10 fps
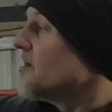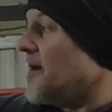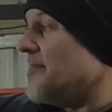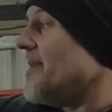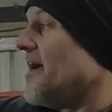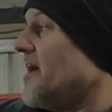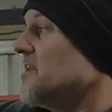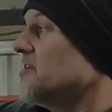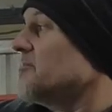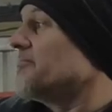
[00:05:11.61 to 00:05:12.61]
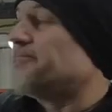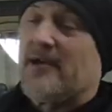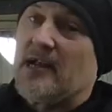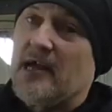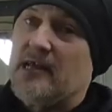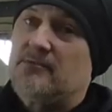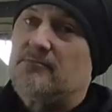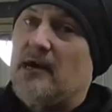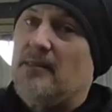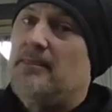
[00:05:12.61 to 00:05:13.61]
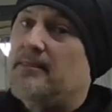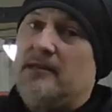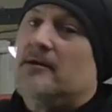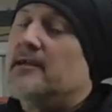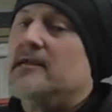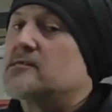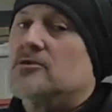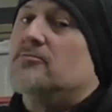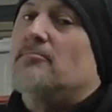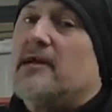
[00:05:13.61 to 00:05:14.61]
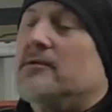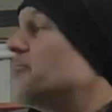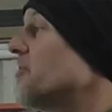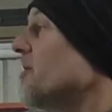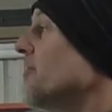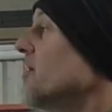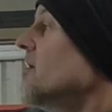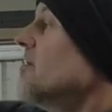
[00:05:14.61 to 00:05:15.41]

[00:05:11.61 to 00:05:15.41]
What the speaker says: and then fill in, and you know, then it's good to paint and primer.